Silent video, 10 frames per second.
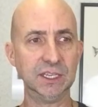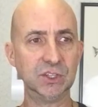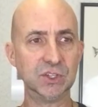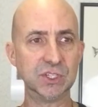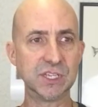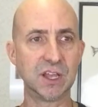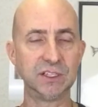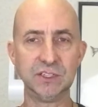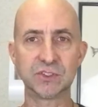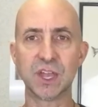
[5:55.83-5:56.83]
you could tell
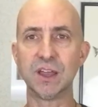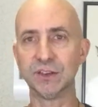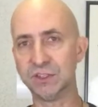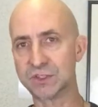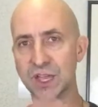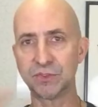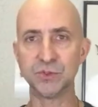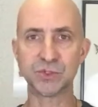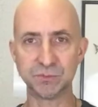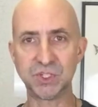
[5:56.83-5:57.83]
he's gone
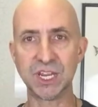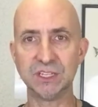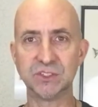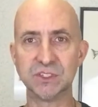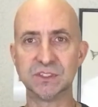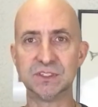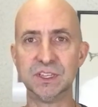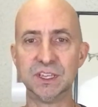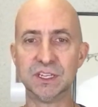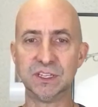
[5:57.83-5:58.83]
through some changes,
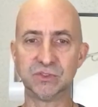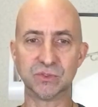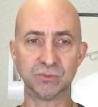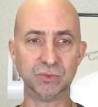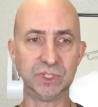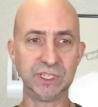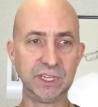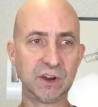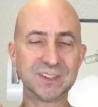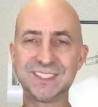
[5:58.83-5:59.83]
and he's
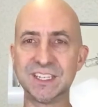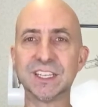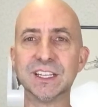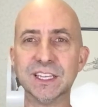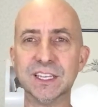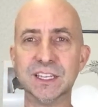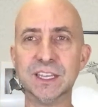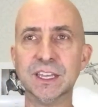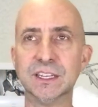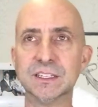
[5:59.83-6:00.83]
really articulate
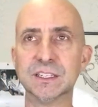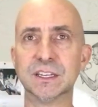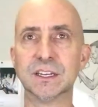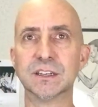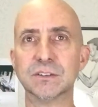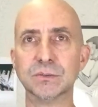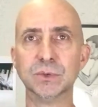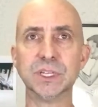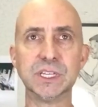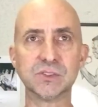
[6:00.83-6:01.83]
and
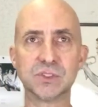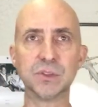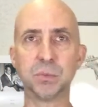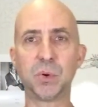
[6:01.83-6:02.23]
really gets to the